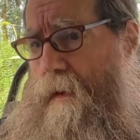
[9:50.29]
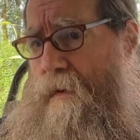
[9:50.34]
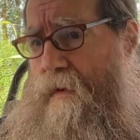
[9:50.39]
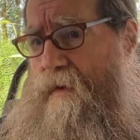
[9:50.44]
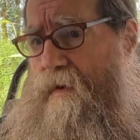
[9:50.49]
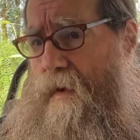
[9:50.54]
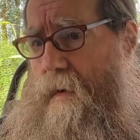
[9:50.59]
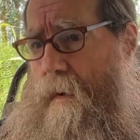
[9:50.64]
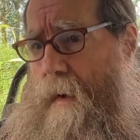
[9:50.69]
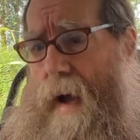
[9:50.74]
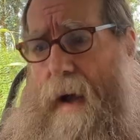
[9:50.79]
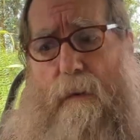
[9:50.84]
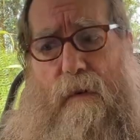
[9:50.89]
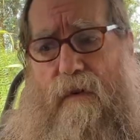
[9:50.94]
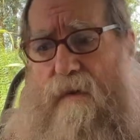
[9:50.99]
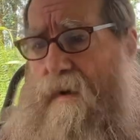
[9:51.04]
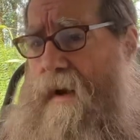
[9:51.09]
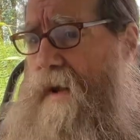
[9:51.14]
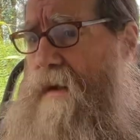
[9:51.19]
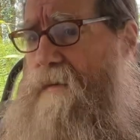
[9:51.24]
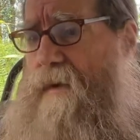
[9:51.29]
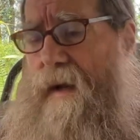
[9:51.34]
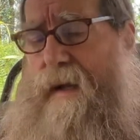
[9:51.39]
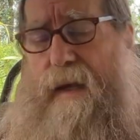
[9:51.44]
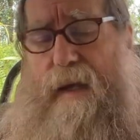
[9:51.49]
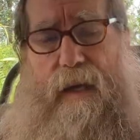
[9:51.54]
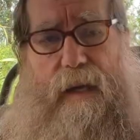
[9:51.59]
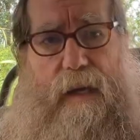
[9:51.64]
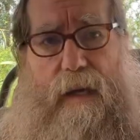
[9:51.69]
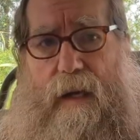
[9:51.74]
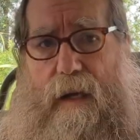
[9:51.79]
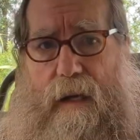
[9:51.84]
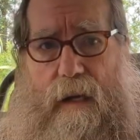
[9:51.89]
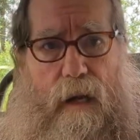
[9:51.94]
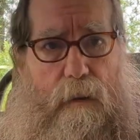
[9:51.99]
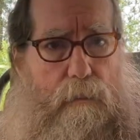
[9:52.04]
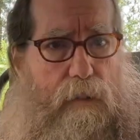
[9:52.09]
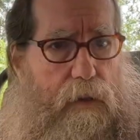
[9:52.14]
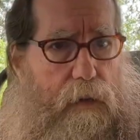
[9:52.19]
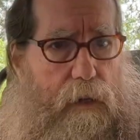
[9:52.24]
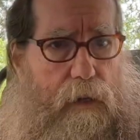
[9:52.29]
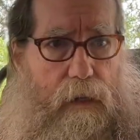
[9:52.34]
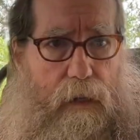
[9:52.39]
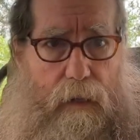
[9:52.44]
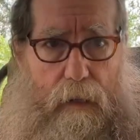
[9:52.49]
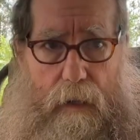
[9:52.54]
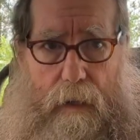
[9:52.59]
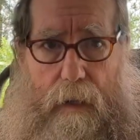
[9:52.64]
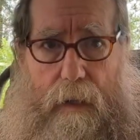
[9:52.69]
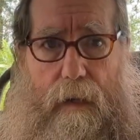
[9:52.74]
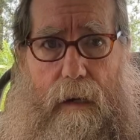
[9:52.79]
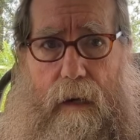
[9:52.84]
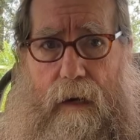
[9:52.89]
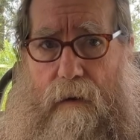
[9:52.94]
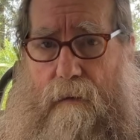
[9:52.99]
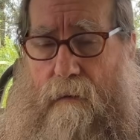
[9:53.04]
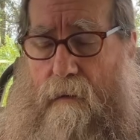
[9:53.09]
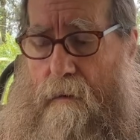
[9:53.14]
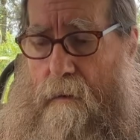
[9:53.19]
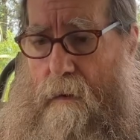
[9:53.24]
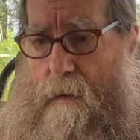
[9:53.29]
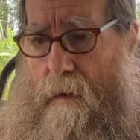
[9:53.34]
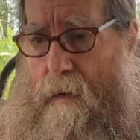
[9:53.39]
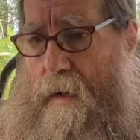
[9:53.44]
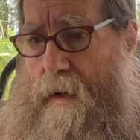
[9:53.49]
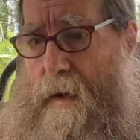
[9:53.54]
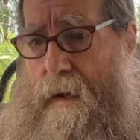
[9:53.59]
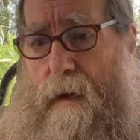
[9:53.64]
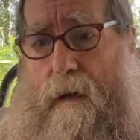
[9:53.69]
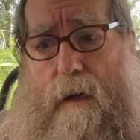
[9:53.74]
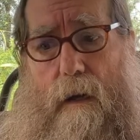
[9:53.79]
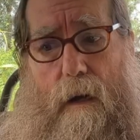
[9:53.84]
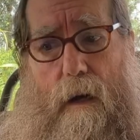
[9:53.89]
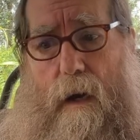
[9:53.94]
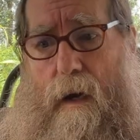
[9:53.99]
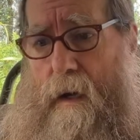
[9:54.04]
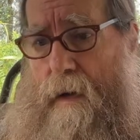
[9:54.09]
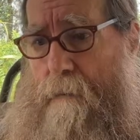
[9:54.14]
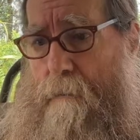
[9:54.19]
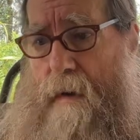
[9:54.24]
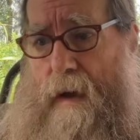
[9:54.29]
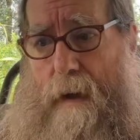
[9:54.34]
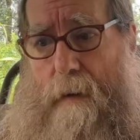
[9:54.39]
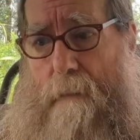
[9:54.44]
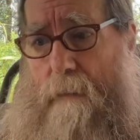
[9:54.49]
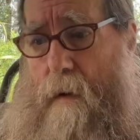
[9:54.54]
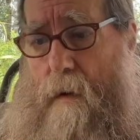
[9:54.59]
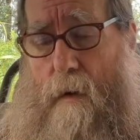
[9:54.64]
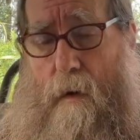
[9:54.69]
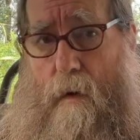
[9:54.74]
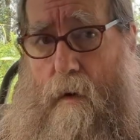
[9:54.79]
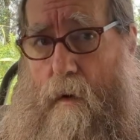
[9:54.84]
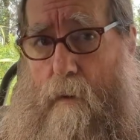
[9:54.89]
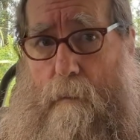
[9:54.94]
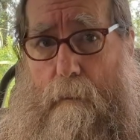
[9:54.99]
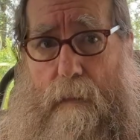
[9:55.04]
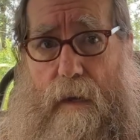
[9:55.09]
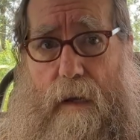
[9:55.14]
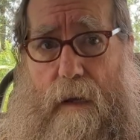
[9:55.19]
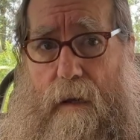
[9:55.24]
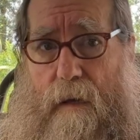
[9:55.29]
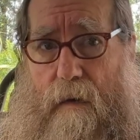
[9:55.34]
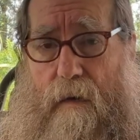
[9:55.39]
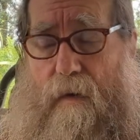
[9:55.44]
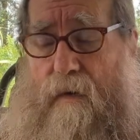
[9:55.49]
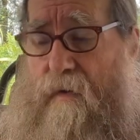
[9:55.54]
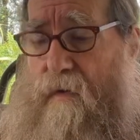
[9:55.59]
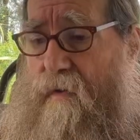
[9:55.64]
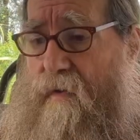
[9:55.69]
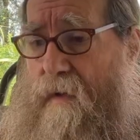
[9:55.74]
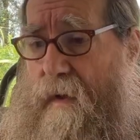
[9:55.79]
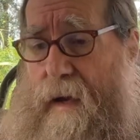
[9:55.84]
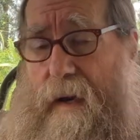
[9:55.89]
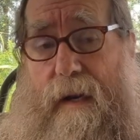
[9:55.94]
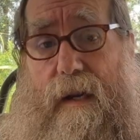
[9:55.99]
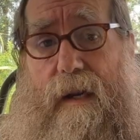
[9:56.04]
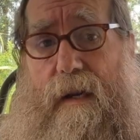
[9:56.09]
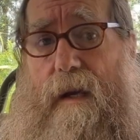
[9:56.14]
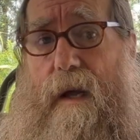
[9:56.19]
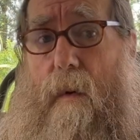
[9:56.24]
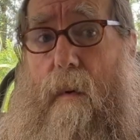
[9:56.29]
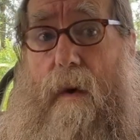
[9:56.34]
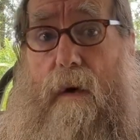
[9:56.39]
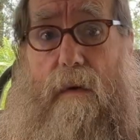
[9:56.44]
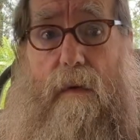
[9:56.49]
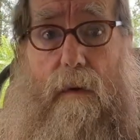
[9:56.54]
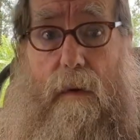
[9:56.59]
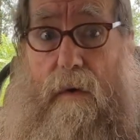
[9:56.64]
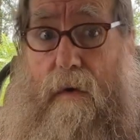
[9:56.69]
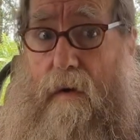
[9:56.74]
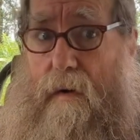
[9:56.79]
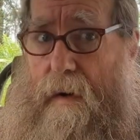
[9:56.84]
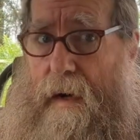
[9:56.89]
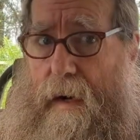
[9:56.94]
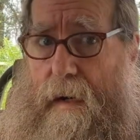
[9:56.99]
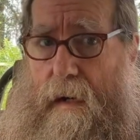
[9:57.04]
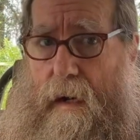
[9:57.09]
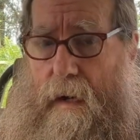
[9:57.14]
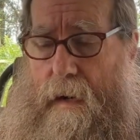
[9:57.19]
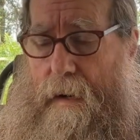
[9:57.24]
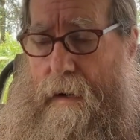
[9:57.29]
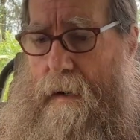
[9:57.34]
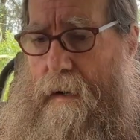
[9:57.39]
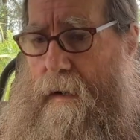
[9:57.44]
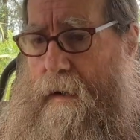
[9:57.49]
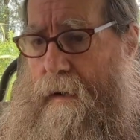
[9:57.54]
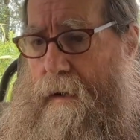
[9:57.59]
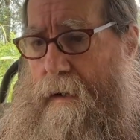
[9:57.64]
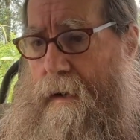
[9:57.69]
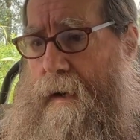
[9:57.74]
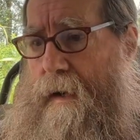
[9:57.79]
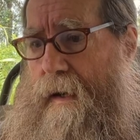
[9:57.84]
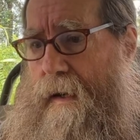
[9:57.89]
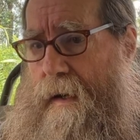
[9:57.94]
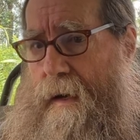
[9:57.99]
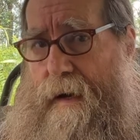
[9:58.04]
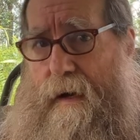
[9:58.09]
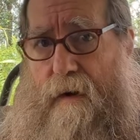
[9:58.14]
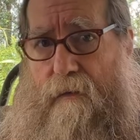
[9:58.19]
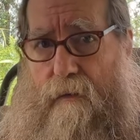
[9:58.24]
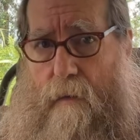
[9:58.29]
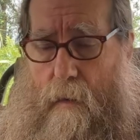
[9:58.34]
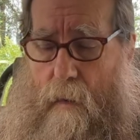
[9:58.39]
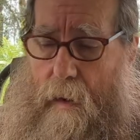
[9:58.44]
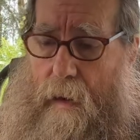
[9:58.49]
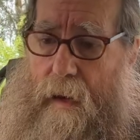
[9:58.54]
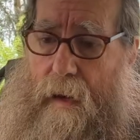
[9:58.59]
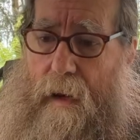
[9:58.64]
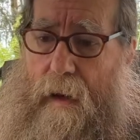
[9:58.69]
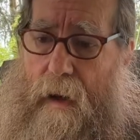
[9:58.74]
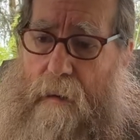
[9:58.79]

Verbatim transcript: So I was never keen on putting a lightning rod on my home because I did not want to attract lightning in any kind of a way.